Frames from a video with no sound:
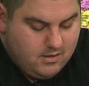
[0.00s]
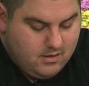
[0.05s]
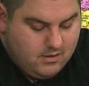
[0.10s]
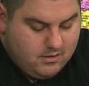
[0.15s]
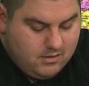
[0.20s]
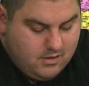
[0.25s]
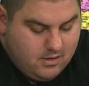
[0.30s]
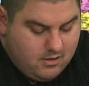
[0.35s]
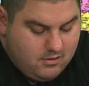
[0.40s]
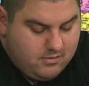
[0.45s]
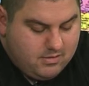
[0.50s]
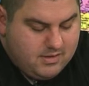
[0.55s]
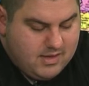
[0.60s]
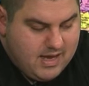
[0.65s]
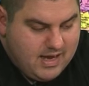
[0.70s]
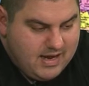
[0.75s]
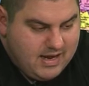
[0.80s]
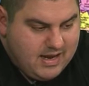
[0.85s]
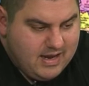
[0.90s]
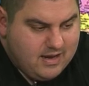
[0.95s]
so
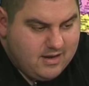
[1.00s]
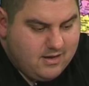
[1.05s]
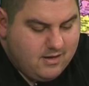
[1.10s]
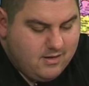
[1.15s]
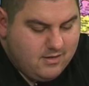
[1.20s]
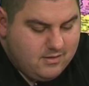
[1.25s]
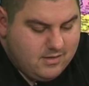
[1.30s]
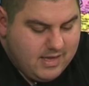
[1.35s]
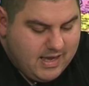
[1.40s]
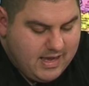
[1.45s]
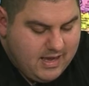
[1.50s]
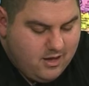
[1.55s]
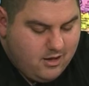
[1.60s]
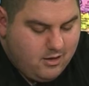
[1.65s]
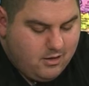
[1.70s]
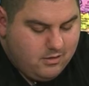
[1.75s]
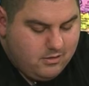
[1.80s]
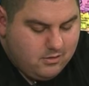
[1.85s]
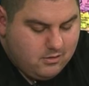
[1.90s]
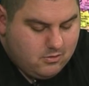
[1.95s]
Sonic,
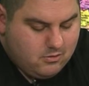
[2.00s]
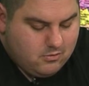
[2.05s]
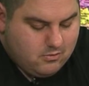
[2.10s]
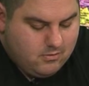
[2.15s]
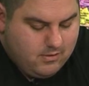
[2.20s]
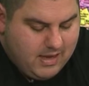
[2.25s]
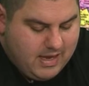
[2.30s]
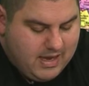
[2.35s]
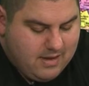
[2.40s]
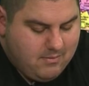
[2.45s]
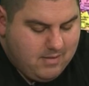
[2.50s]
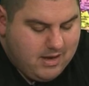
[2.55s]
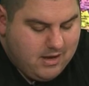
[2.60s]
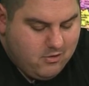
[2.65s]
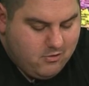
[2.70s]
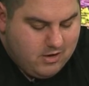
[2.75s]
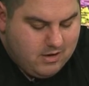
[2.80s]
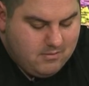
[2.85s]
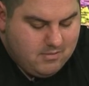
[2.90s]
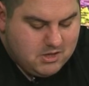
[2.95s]
Tails, Amy,
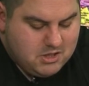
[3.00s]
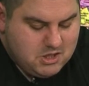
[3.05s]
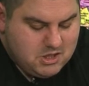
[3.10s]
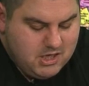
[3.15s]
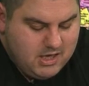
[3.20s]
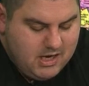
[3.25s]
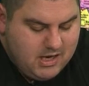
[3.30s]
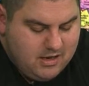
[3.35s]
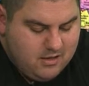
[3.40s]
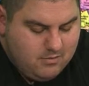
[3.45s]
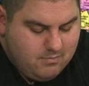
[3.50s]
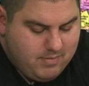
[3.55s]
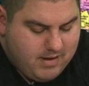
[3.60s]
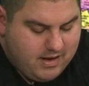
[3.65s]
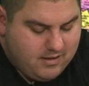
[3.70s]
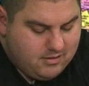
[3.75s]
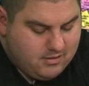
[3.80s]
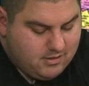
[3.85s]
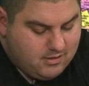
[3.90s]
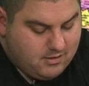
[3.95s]
Cream, and Cheese
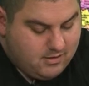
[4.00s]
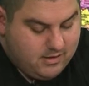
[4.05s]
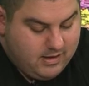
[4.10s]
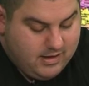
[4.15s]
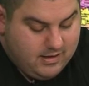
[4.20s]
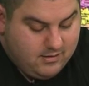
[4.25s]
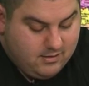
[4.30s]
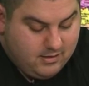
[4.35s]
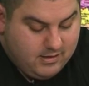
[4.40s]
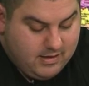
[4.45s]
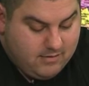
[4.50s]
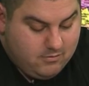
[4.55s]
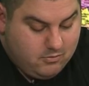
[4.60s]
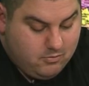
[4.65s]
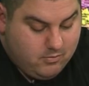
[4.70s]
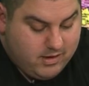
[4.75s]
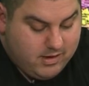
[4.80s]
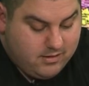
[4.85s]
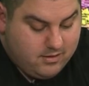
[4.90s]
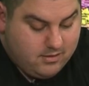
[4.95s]
basically lived
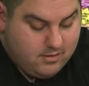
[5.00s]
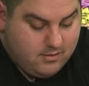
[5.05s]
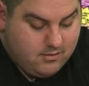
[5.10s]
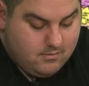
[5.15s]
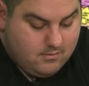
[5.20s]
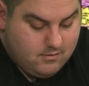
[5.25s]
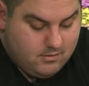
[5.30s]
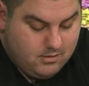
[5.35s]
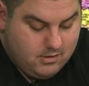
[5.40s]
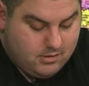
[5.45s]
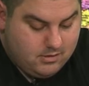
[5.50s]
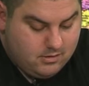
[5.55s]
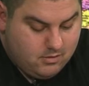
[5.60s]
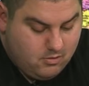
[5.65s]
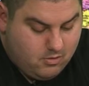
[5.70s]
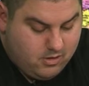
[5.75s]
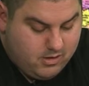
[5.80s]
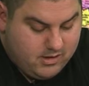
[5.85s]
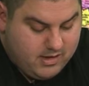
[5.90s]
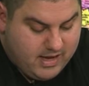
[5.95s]
with the
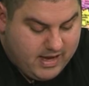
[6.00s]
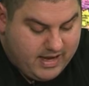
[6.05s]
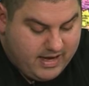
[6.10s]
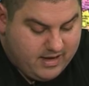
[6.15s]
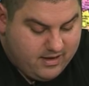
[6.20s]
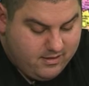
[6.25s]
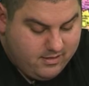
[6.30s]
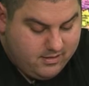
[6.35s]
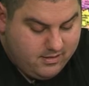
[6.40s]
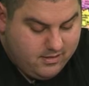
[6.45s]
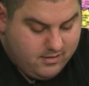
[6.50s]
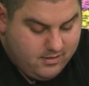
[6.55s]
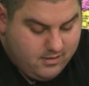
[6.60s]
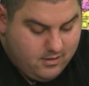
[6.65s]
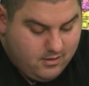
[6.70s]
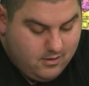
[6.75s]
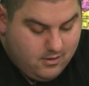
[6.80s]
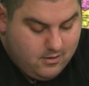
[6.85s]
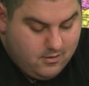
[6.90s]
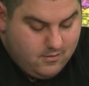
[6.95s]
Thorndikes
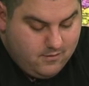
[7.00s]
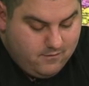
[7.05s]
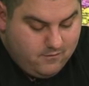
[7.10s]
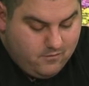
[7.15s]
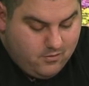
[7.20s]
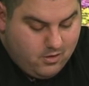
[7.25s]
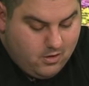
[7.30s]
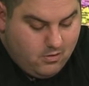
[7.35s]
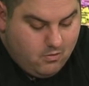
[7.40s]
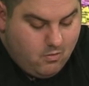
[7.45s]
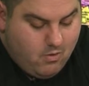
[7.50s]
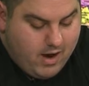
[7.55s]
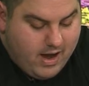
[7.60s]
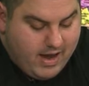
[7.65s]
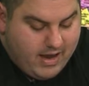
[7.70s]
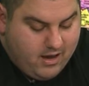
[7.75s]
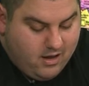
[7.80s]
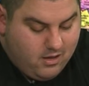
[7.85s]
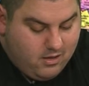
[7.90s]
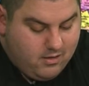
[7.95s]
for a
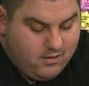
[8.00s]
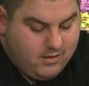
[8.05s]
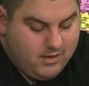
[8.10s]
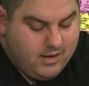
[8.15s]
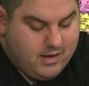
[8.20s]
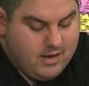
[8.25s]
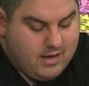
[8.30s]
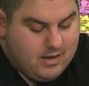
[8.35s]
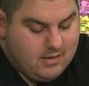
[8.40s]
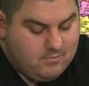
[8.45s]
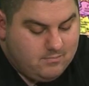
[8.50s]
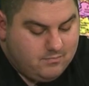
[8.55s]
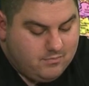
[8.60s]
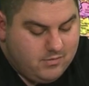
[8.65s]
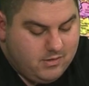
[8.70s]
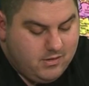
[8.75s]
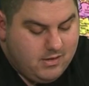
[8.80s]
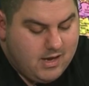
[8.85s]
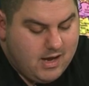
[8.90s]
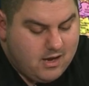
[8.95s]
while. Um,
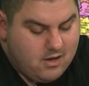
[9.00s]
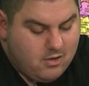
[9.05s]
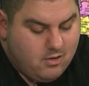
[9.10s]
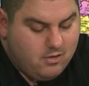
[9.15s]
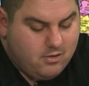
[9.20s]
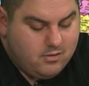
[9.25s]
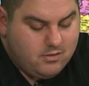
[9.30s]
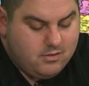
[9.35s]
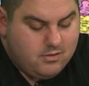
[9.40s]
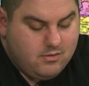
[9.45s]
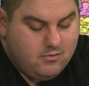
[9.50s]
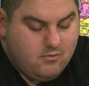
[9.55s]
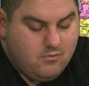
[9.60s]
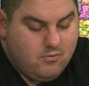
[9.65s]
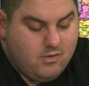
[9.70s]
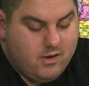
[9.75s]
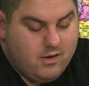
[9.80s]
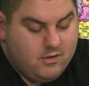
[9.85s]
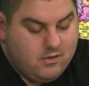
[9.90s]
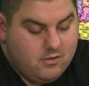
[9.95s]
Knuckles
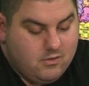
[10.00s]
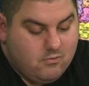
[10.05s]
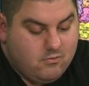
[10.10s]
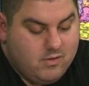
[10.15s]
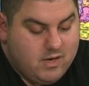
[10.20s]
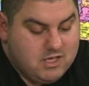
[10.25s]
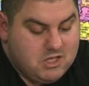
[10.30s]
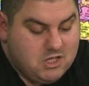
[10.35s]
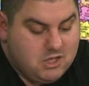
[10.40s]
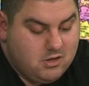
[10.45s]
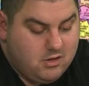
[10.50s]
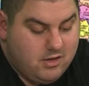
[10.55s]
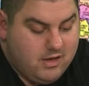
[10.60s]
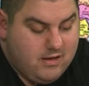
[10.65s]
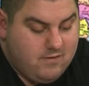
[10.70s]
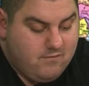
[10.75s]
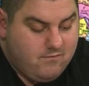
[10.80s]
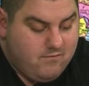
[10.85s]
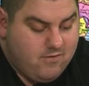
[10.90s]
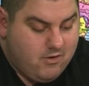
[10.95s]
was
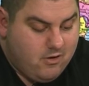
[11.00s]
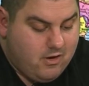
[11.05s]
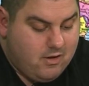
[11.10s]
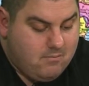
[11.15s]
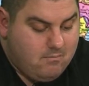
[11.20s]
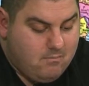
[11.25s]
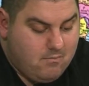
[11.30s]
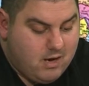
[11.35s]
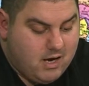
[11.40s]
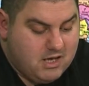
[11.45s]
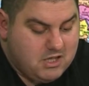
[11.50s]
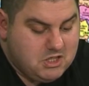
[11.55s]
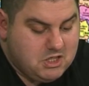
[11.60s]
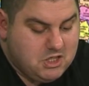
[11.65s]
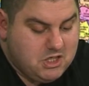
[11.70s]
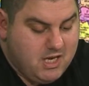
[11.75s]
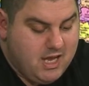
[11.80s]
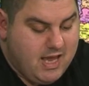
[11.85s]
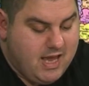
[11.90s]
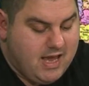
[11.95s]
originally very
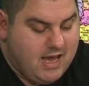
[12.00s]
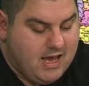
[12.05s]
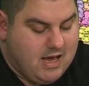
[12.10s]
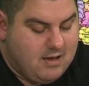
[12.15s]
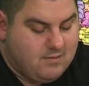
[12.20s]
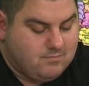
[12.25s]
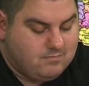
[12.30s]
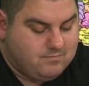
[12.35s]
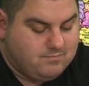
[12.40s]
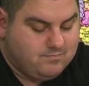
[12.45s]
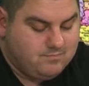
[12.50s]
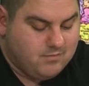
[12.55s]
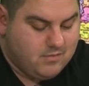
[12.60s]
much a um,